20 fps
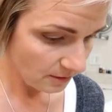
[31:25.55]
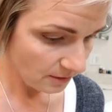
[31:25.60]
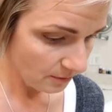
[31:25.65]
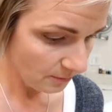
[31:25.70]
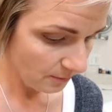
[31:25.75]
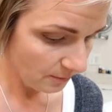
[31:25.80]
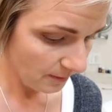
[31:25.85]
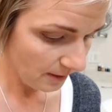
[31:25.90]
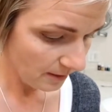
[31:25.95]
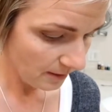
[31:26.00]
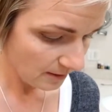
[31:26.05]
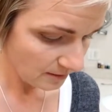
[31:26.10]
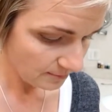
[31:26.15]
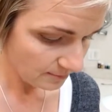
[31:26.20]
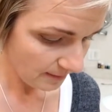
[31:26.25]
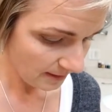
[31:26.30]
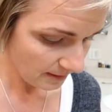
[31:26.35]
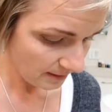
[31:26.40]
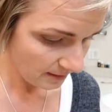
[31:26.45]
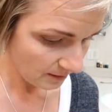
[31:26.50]
where is my
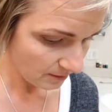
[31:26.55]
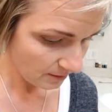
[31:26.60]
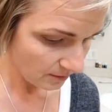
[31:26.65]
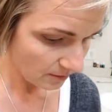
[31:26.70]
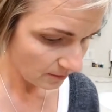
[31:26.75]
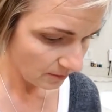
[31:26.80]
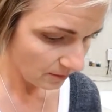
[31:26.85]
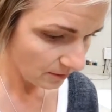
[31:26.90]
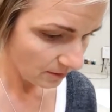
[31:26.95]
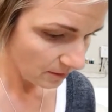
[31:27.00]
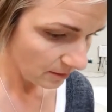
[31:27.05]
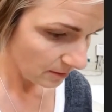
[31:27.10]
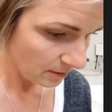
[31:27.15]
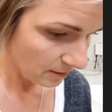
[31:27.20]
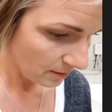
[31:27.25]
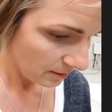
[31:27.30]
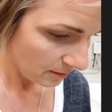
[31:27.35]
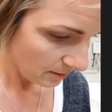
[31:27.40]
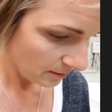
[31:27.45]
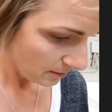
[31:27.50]
little
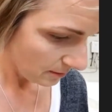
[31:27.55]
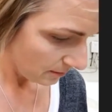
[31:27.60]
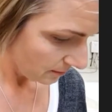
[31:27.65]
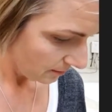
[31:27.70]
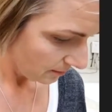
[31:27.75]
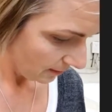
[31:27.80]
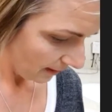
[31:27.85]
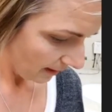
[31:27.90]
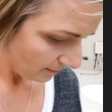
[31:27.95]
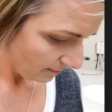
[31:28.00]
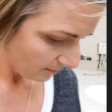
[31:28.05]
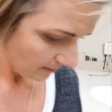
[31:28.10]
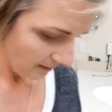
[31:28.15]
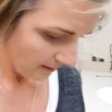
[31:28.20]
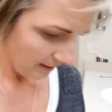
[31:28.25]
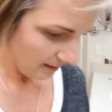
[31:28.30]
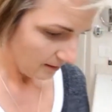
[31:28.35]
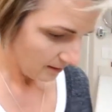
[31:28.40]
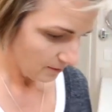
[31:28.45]
applicator?